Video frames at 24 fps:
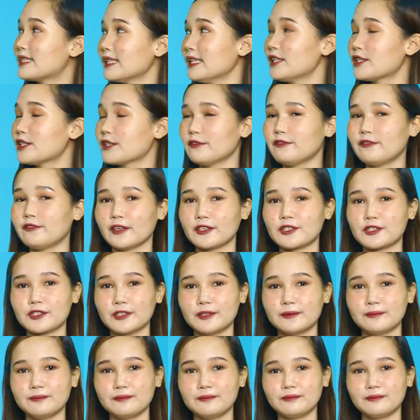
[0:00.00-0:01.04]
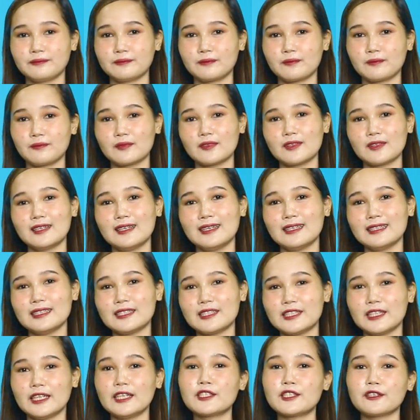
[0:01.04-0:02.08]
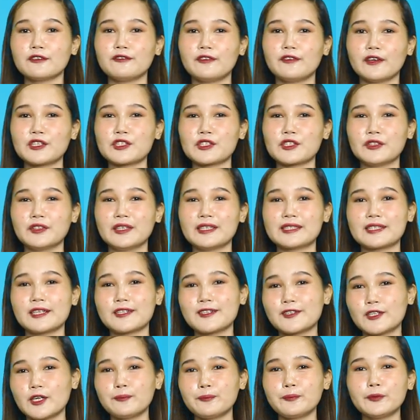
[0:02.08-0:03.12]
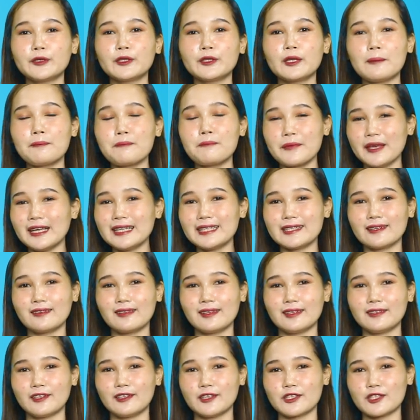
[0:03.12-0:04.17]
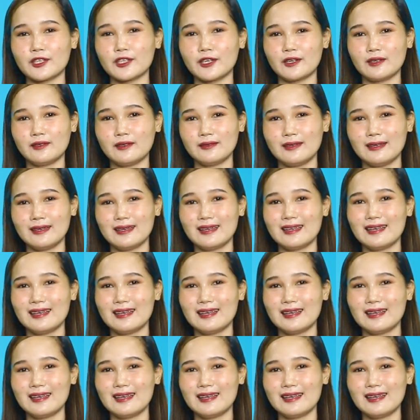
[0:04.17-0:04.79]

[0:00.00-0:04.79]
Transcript: digifiction. Digifiction is a triple media literature.